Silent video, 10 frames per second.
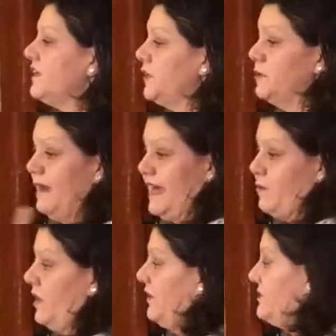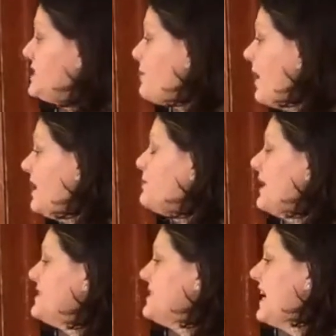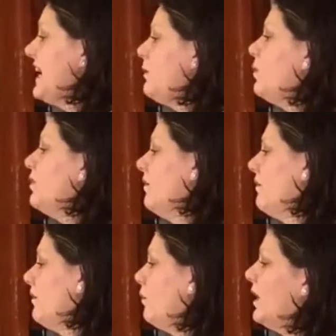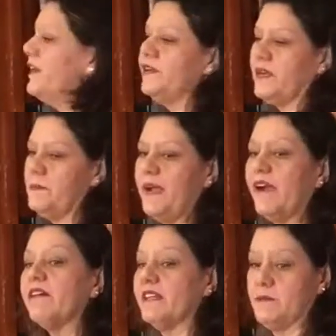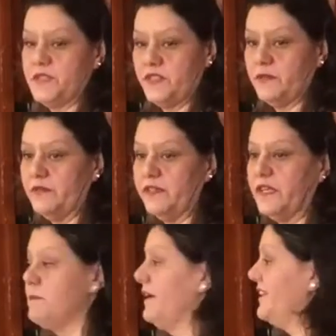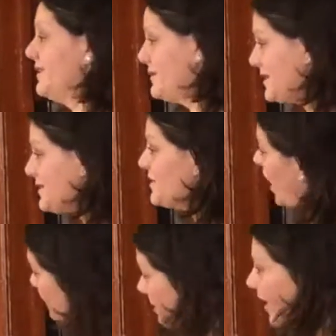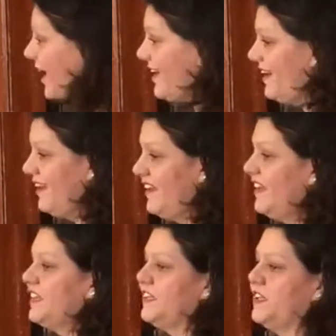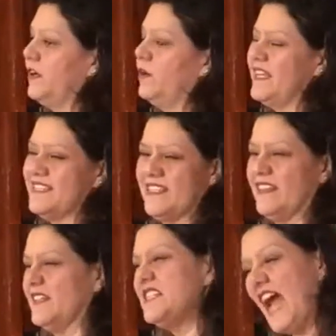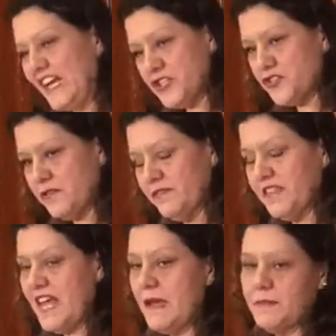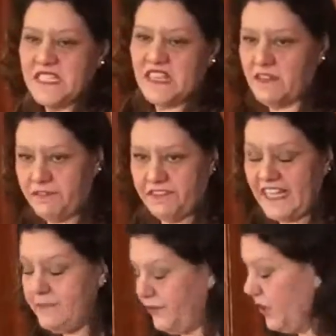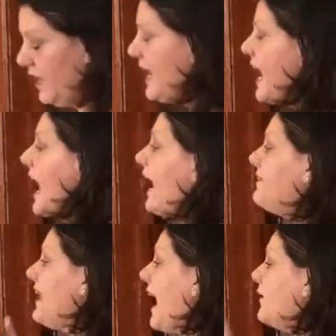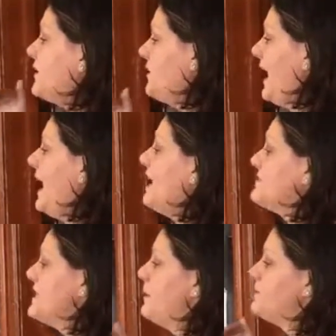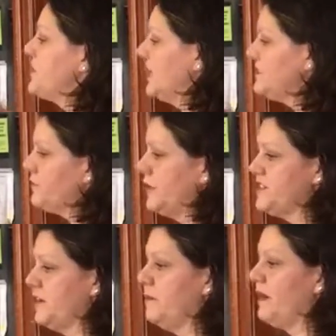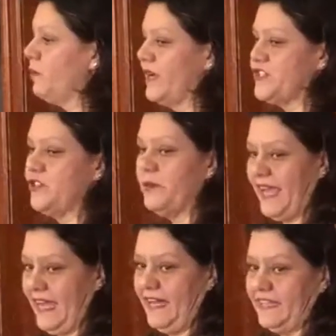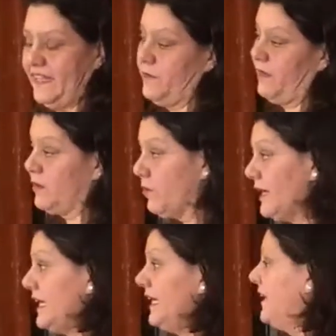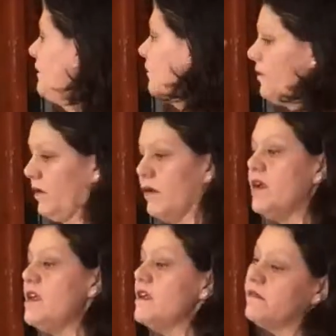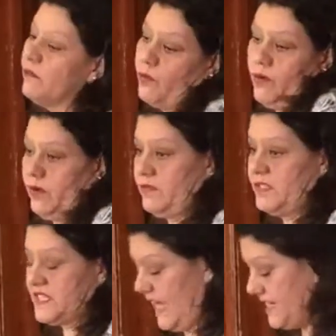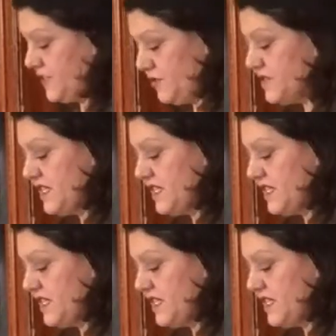You might want to respond by saying, well, what are you comparing them to? Are you comparing them to Top Pot? You know, is it the texture of them? Is it the flavor? And now you have some objective criteria by which you can either agree or decide to do